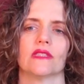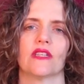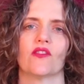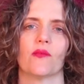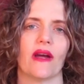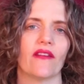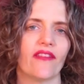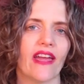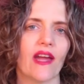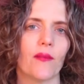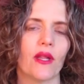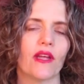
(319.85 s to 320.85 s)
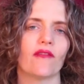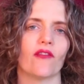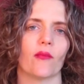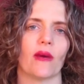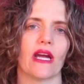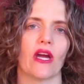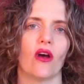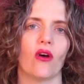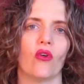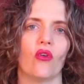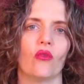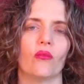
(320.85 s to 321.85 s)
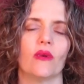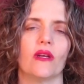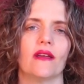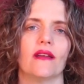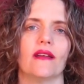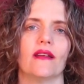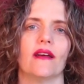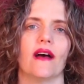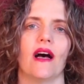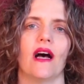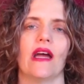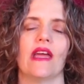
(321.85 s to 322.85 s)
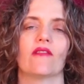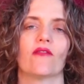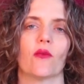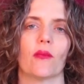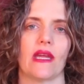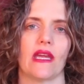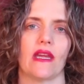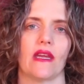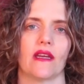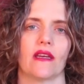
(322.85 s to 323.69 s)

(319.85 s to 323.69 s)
for my family, for my home, and for me.